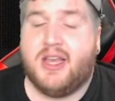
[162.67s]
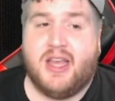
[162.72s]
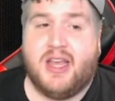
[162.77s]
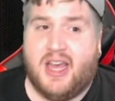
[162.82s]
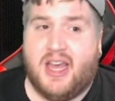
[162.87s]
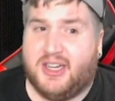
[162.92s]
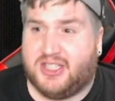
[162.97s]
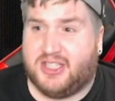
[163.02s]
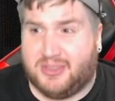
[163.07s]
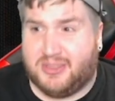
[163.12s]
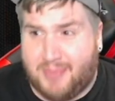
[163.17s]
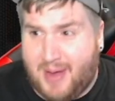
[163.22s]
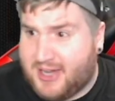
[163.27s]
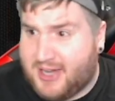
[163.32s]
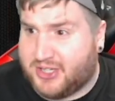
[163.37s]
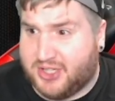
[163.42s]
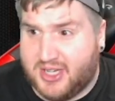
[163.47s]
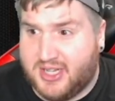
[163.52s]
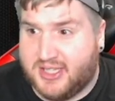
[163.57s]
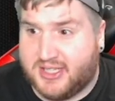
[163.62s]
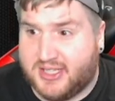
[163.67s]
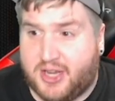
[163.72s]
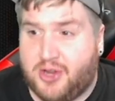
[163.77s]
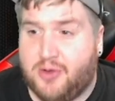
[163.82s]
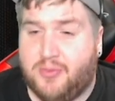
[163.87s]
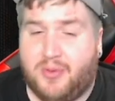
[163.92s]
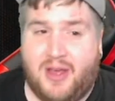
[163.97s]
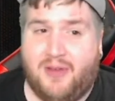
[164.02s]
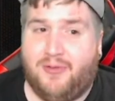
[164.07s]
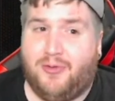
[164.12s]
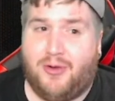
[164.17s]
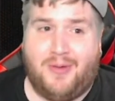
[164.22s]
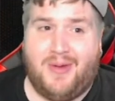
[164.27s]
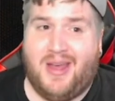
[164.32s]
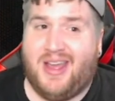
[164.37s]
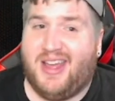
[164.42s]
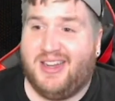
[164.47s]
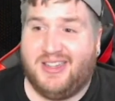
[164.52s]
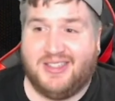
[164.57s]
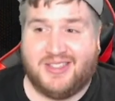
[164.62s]
and especially in Tengu plant
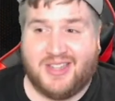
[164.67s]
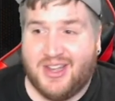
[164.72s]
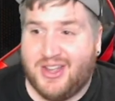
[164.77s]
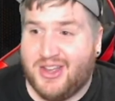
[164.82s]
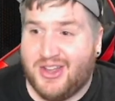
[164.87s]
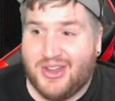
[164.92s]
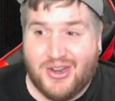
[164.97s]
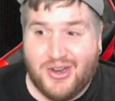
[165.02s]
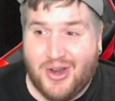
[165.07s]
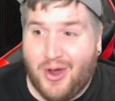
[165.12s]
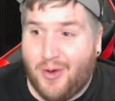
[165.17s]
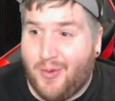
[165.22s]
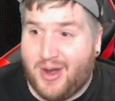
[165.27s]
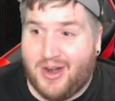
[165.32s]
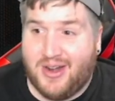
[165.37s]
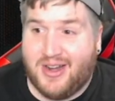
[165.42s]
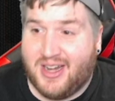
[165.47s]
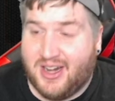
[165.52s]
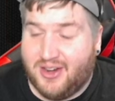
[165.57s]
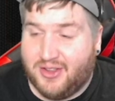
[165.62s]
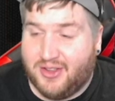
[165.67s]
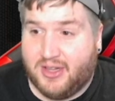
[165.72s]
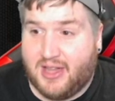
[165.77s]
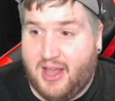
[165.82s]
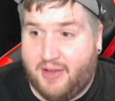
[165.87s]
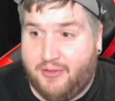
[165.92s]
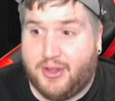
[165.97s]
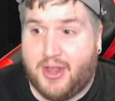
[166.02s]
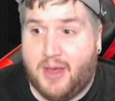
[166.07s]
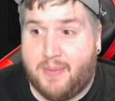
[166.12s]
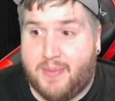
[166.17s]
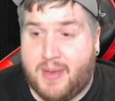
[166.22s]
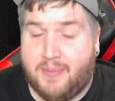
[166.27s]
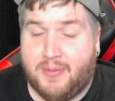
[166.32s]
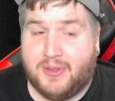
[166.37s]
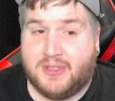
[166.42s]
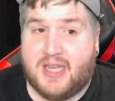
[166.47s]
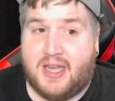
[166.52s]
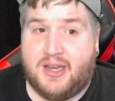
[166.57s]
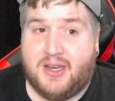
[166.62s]
format, it is nowhere near the level that people
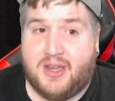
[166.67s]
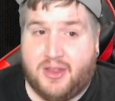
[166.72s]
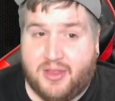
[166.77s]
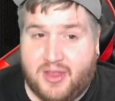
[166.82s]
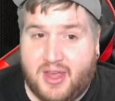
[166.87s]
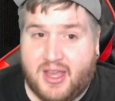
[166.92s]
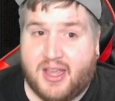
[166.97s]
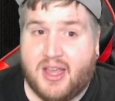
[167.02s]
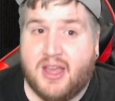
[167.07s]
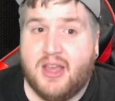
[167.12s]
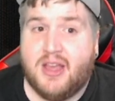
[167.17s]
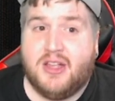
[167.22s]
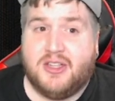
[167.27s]
tend to think.